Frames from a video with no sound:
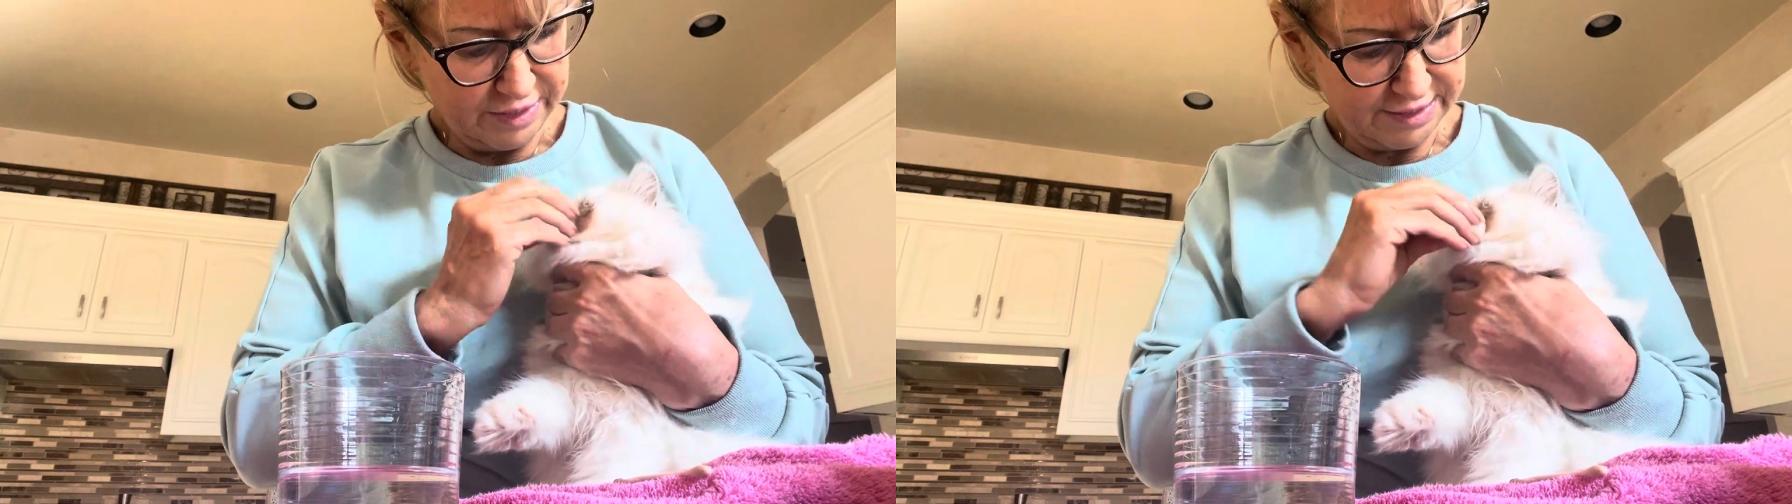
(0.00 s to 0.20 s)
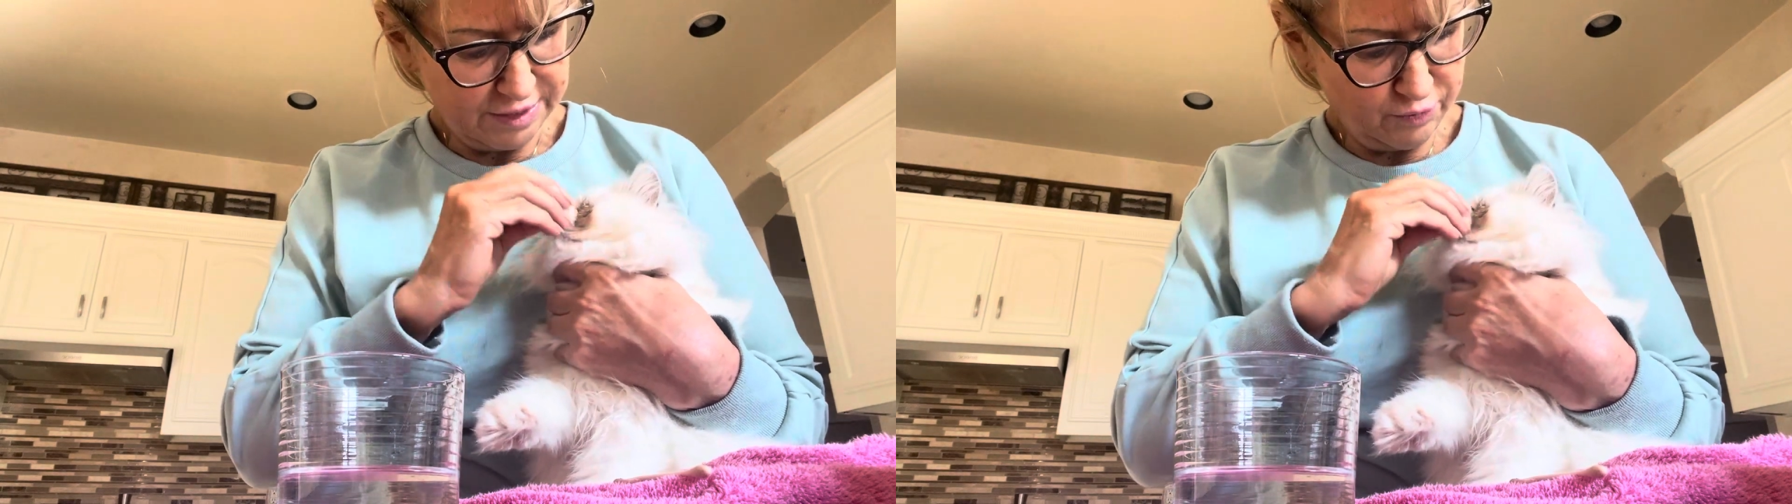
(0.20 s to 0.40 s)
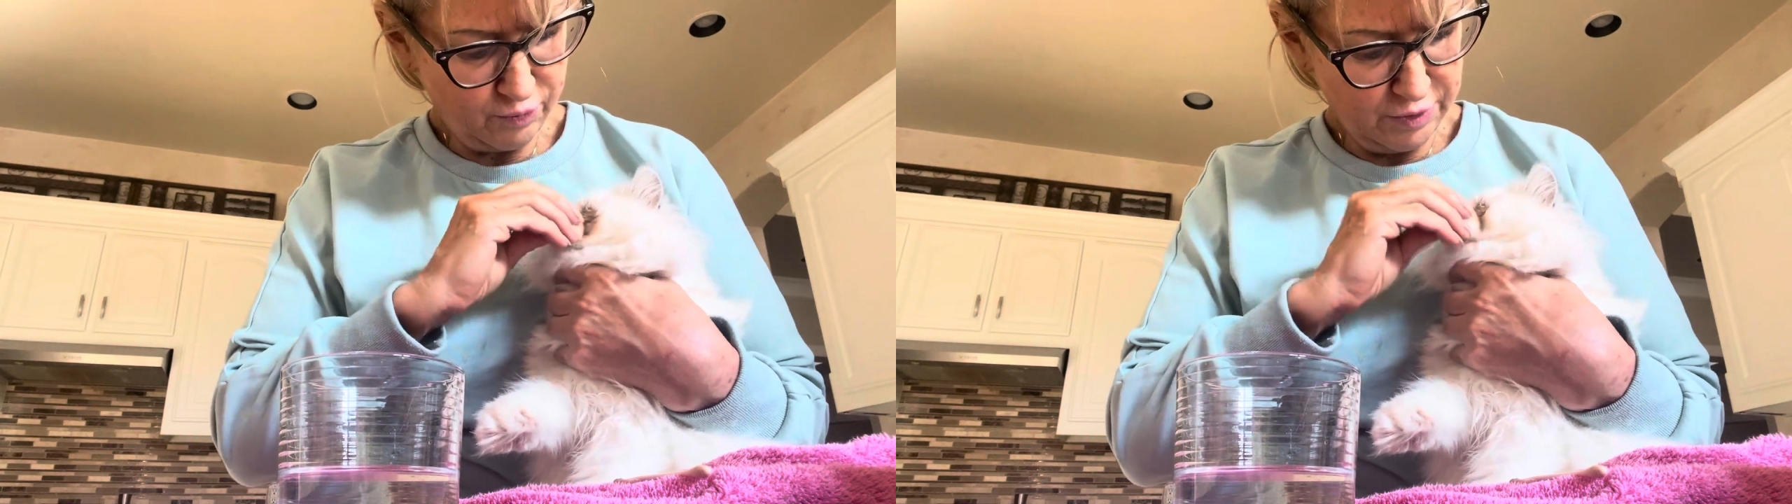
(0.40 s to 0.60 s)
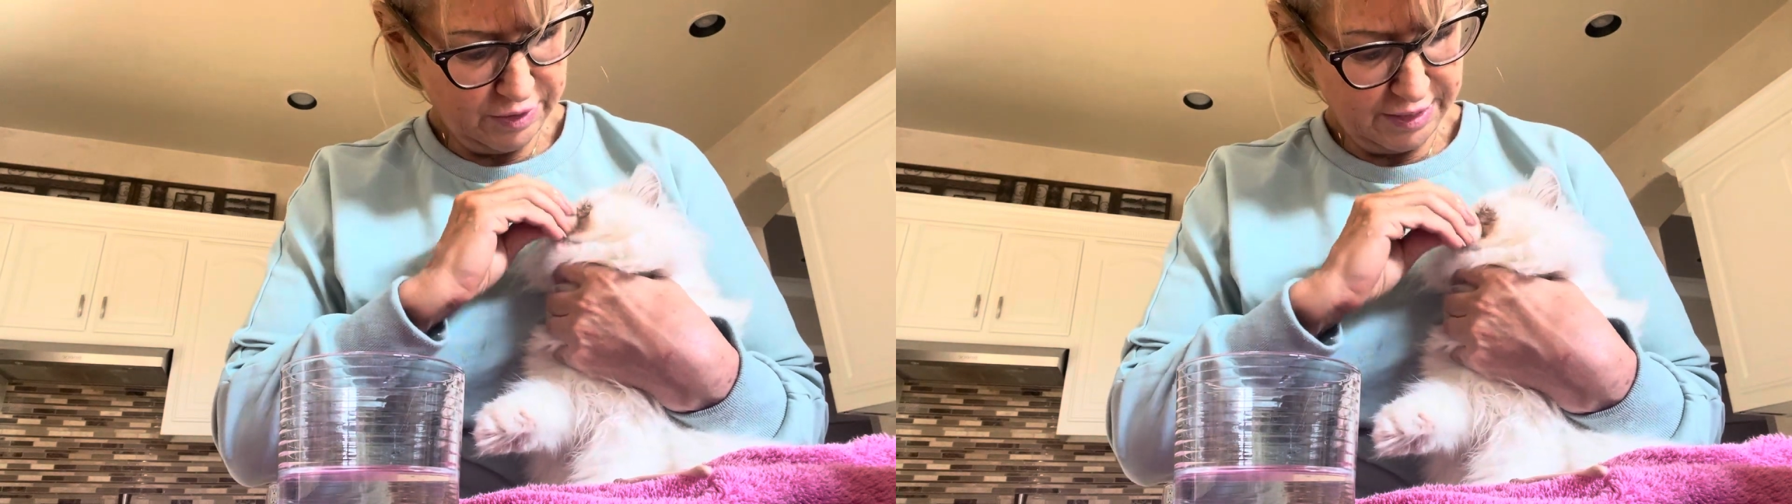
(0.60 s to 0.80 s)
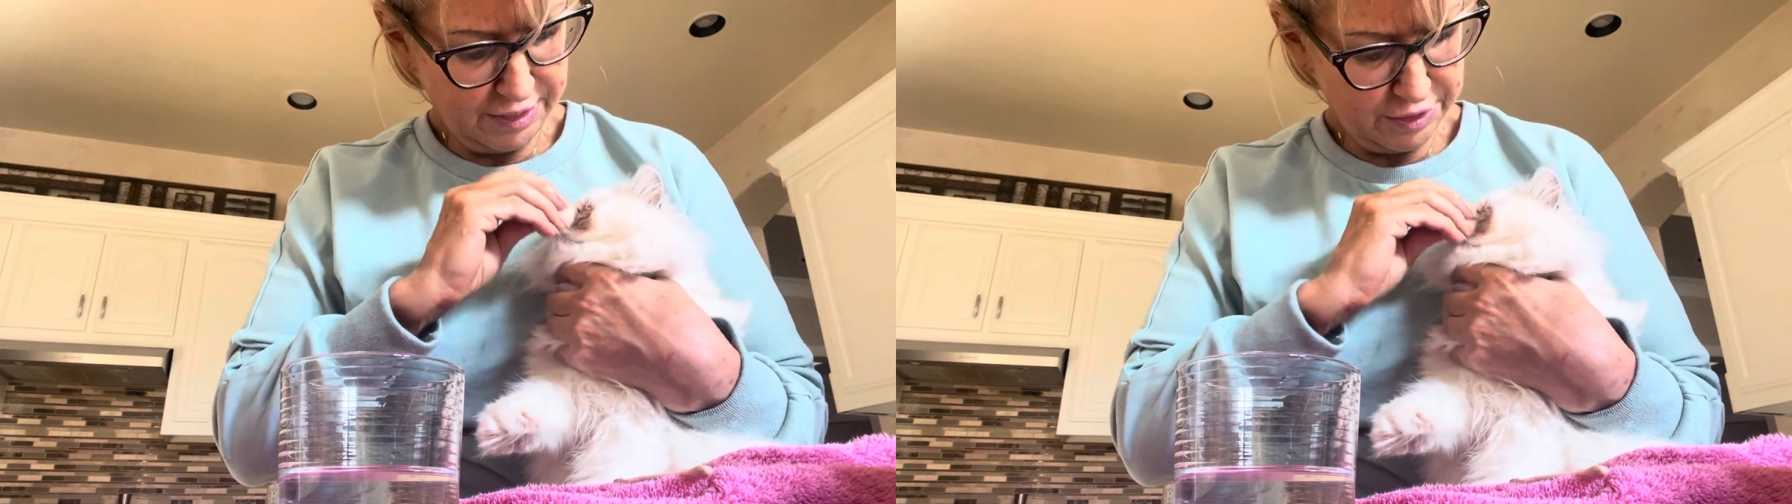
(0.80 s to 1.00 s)
rinse it
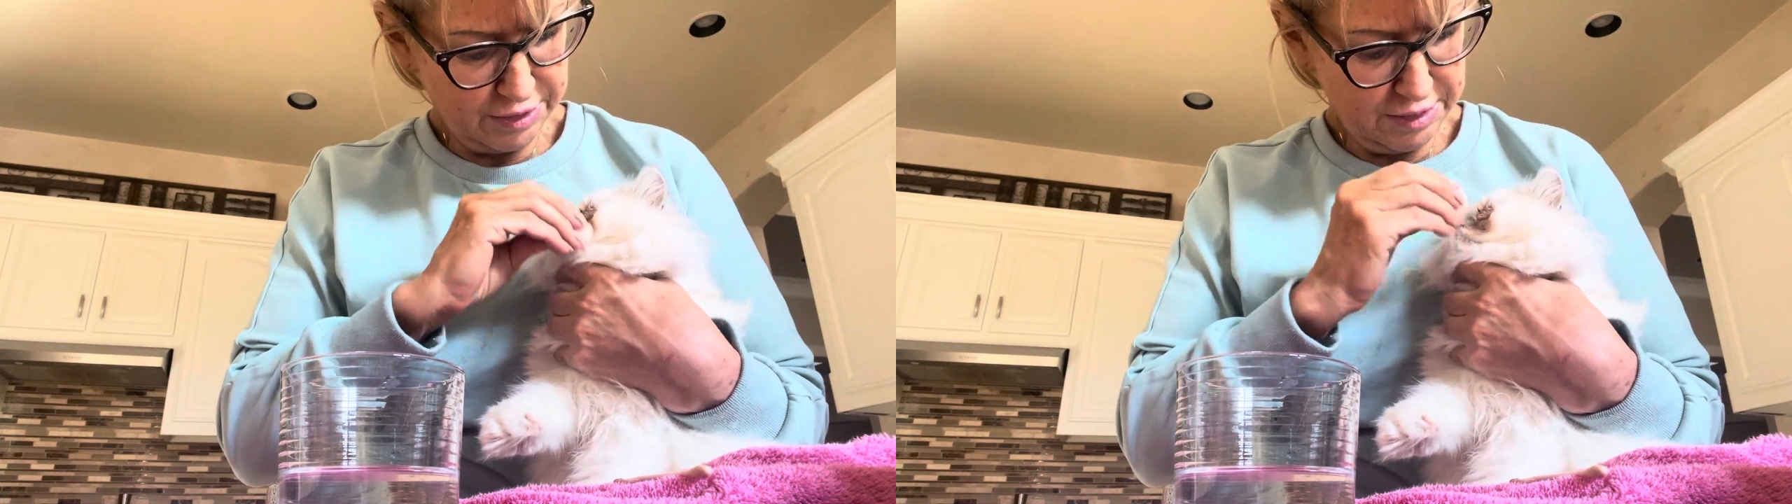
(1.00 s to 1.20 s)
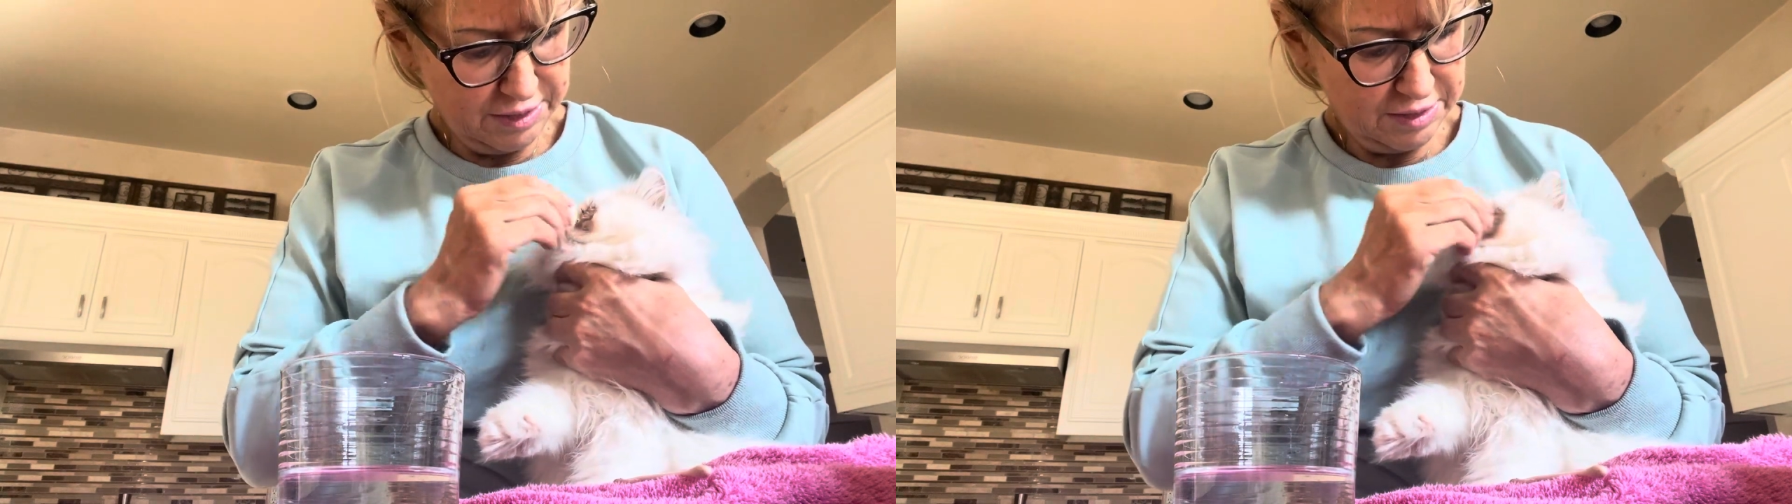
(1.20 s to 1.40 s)
really good.